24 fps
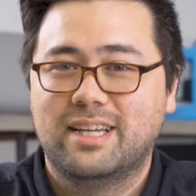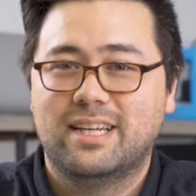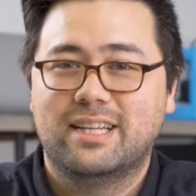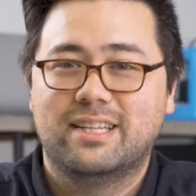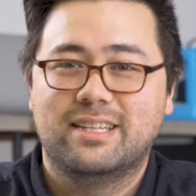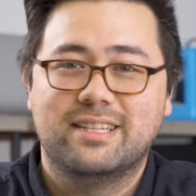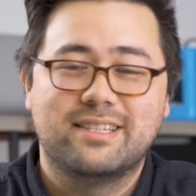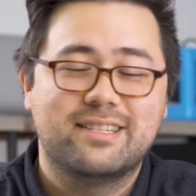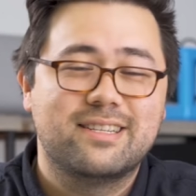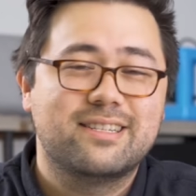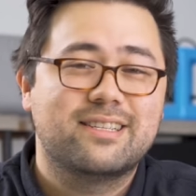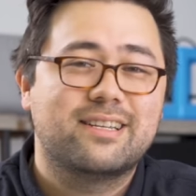
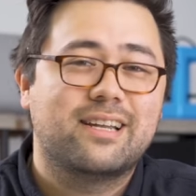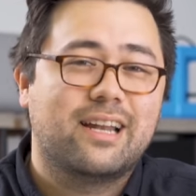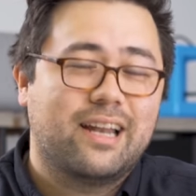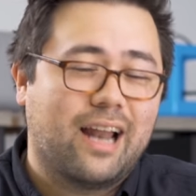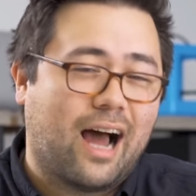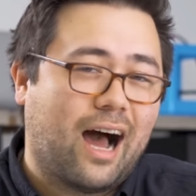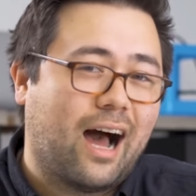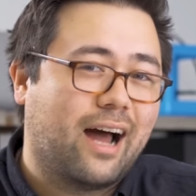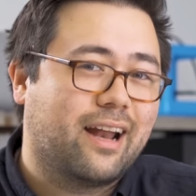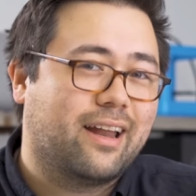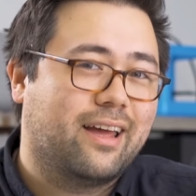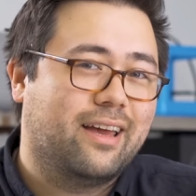this is
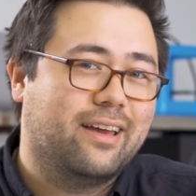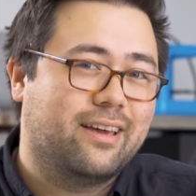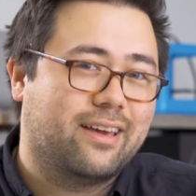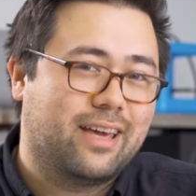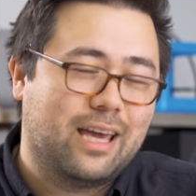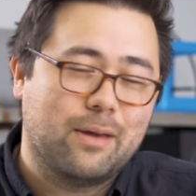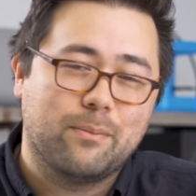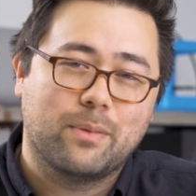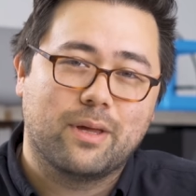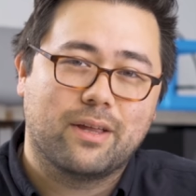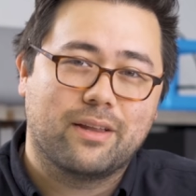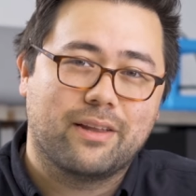not a
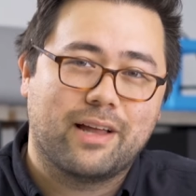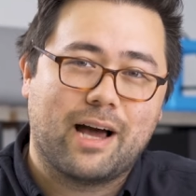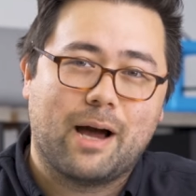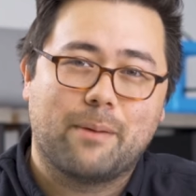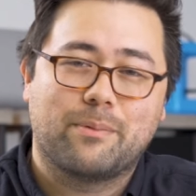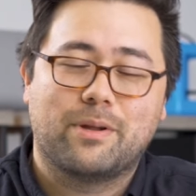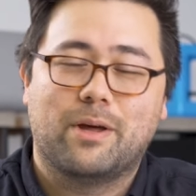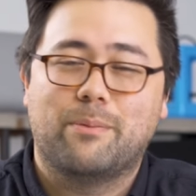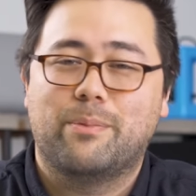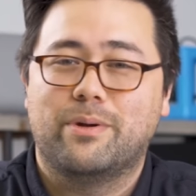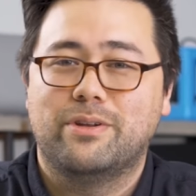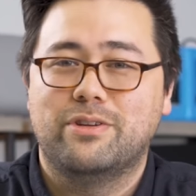gaming
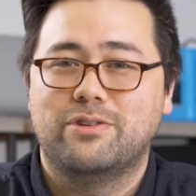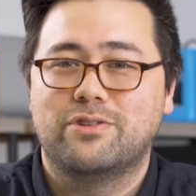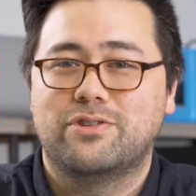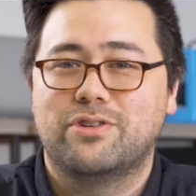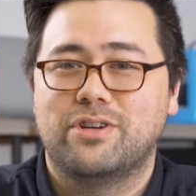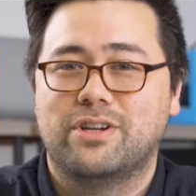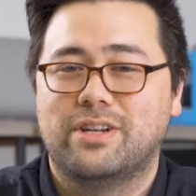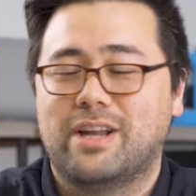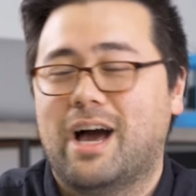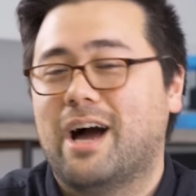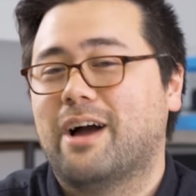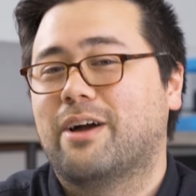laptop, and you
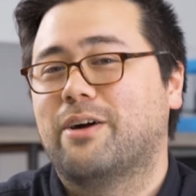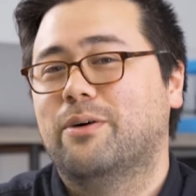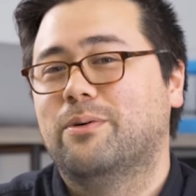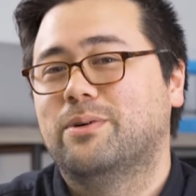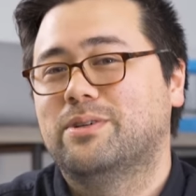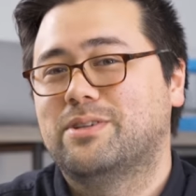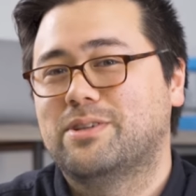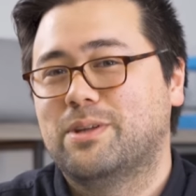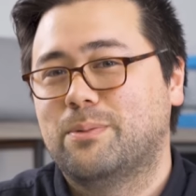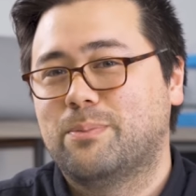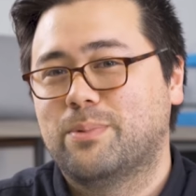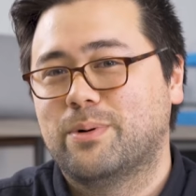should not go
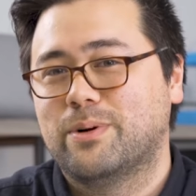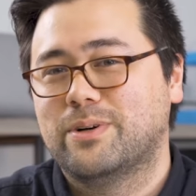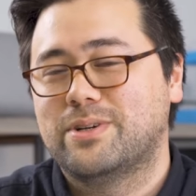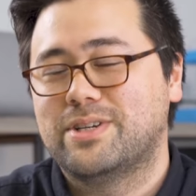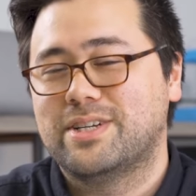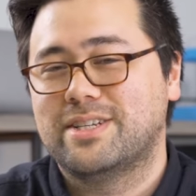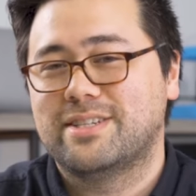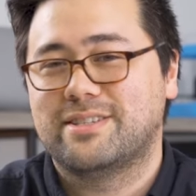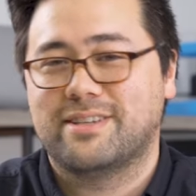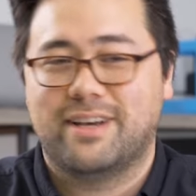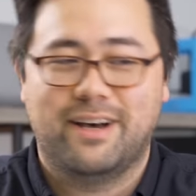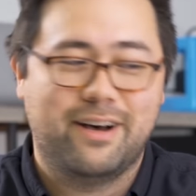into the
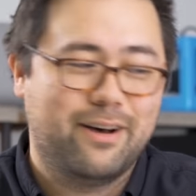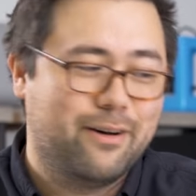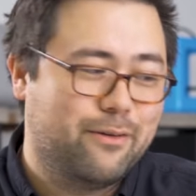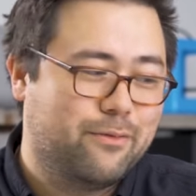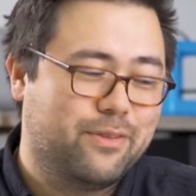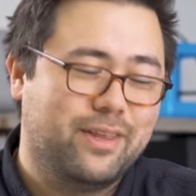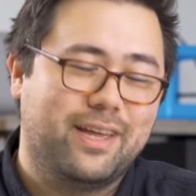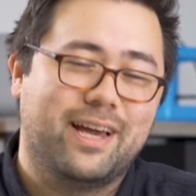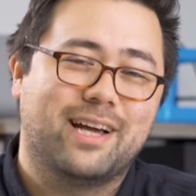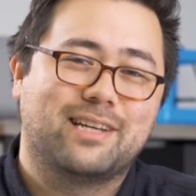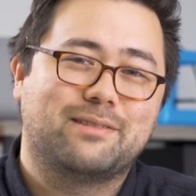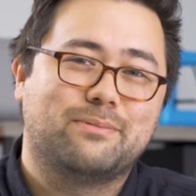purchase of
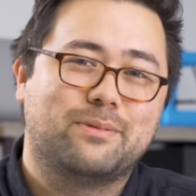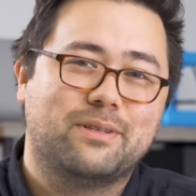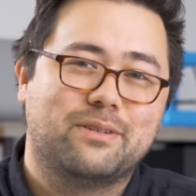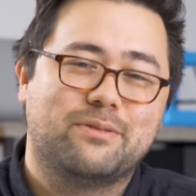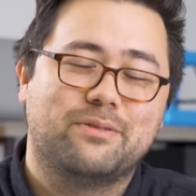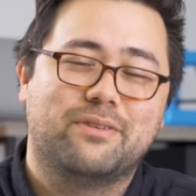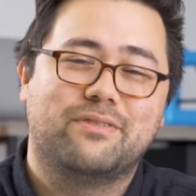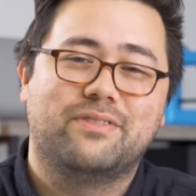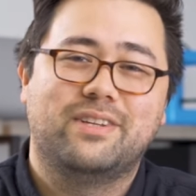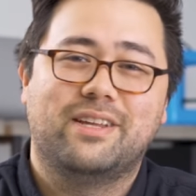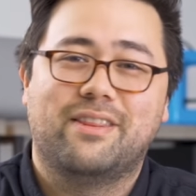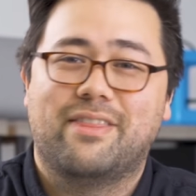the XPS
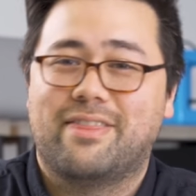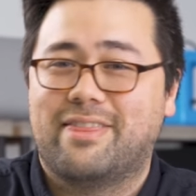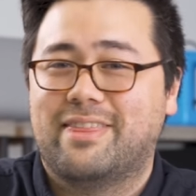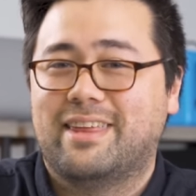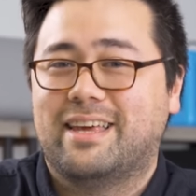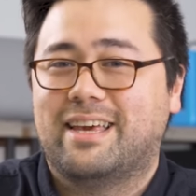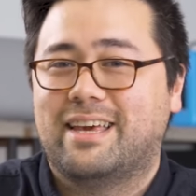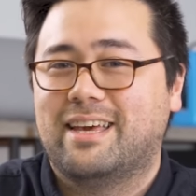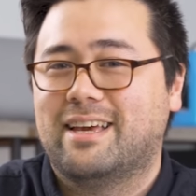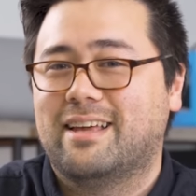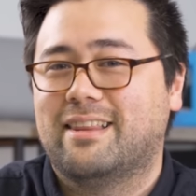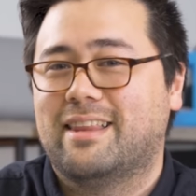15
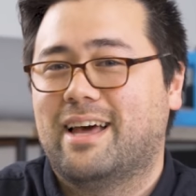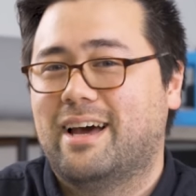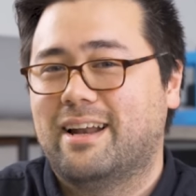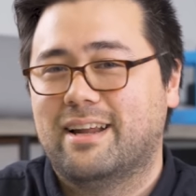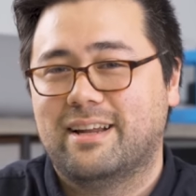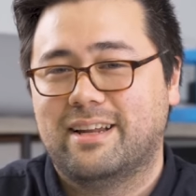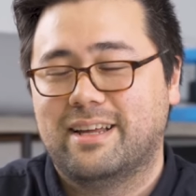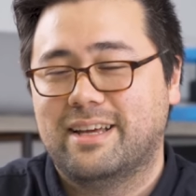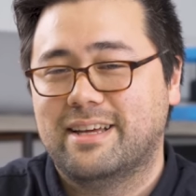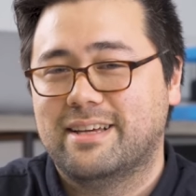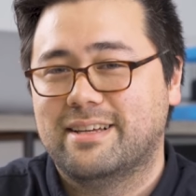thinking that it